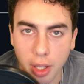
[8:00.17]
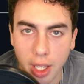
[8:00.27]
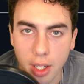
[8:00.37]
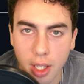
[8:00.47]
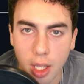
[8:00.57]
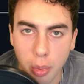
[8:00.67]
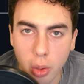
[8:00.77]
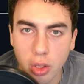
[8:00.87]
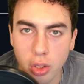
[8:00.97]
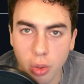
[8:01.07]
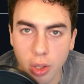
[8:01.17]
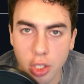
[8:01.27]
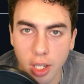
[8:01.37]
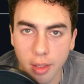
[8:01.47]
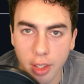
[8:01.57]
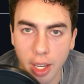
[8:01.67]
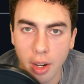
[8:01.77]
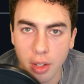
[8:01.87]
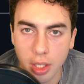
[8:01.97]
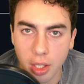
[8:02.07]
to plant, and post a screenshot of the
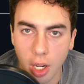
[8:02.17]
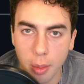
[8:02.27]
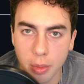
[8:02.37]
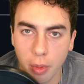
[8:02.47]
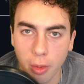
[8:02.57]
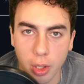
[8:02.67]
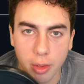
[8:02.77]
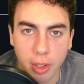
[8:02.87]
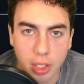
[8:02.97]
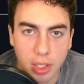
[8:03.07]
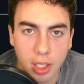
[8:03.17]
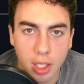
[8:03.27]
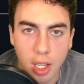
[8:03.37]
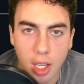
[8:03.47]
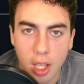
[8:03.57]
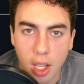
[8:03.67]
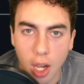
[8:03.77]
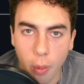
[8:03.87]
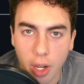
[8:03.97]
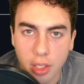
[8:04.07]
error in the comments before you fix it.
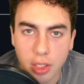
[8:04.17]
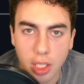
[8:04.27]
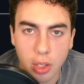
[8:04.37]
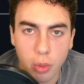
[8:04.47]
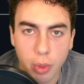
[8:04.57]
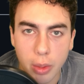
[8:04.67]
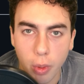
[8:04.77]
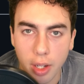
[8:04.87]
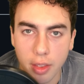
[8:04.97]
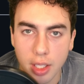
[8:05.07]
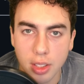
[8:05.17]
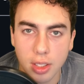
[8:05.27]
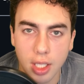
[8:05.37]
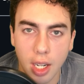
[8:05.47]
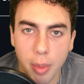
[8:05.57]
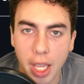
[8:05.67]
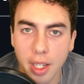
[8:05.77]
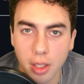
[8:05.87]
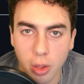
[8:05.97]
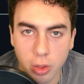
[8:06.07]
I want to see you read one of these instead of
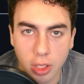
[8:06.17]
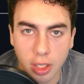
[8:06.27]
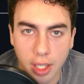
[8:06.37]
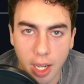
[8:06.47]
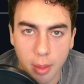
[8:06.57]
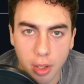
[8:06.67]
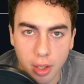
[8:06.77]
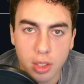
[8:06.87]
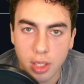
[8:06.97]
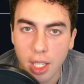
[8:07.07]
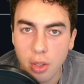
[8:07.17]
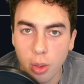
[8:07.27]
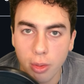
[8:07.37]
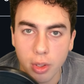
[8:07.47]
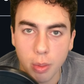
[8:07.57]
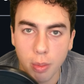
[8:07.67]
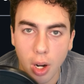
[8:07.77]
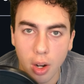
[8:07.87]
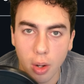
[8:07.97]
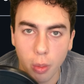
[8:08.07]
panic closing the tab. Stay tuned for
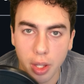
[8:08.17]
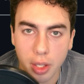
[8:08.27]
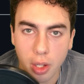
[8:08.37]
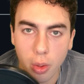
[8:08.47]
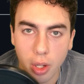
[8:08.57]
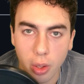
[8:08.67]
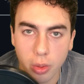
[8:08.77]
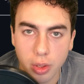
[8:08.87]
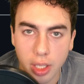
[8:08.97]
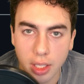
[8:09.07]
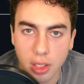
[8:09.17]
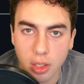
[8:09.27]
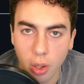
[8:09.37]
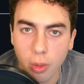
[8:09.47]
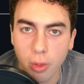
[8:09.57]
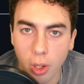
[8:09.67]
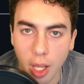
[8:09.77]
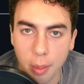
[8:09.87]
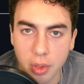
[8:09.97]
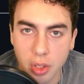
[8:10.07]
tomorrow, where the code node gets its own
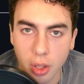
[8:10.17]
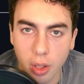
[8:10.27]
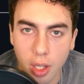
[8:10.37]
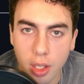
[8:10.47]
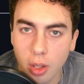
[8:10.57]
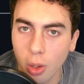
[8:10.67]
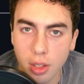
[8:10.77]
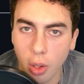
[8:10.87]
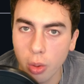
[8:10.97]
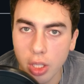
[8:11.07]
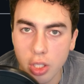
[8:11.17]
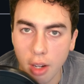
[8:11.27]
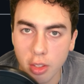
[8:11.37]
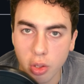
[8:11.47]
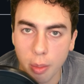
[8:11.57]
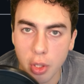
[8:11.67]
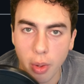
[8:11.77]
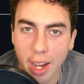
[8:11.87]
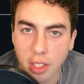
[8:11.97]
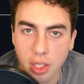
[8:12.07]
full episode. The only JavaScript
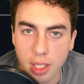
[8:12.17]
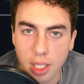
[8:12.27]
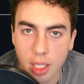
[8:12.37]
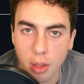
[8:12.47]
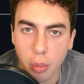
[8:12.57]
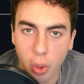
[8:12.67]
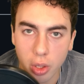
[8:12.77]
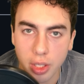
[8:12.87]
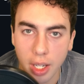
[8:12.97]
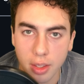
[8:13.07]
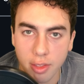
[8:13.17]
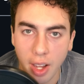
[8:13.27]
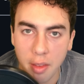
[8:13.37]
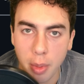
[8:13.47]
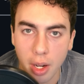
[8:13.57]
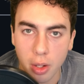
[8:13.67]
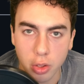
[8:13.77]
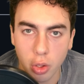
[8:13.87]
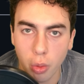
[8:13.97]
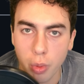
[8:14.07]
you actually need, boiled down to 5
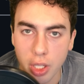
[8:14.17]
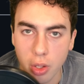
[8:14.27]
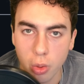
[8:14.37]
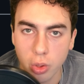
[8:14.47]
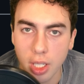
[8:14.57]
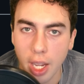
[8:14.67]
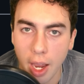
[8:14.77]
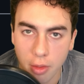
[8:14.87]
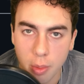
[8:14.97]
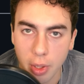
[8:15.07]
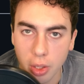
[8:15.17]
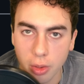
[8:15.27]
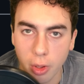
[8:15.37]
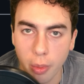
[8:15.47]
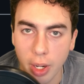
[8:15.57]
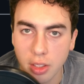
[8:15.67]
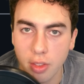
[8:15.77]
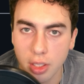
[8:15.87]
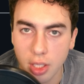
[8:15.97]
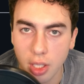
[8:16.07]
patterns you'll reuse in every build for the rest
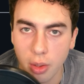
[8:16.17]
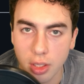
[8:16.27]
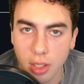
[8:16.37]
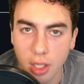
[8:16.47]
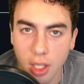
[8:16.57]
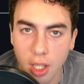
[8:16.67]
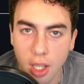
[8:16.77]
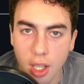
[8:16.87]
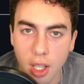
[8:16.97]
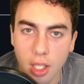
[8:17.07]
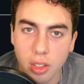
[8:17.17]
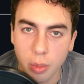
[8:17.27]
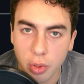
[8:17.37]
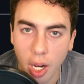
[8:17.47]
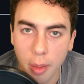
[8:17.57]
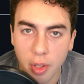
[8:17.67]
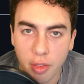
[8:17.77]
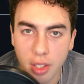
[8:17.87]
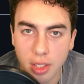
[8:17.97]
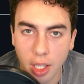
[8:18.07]
of this series. Subscribe
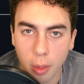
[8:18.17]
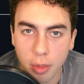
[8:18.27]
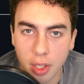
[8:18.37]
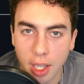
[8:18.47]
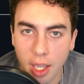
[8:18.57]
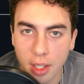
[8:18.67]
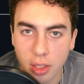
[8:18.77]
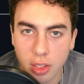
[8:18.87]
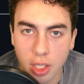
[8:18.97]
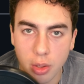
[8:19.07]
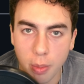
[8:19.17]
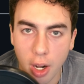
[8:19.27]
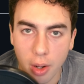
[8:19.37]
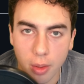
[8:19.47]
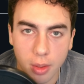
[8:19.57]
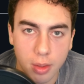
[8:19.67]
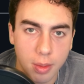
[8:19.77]
if this helped, and I'll see you tomorrow.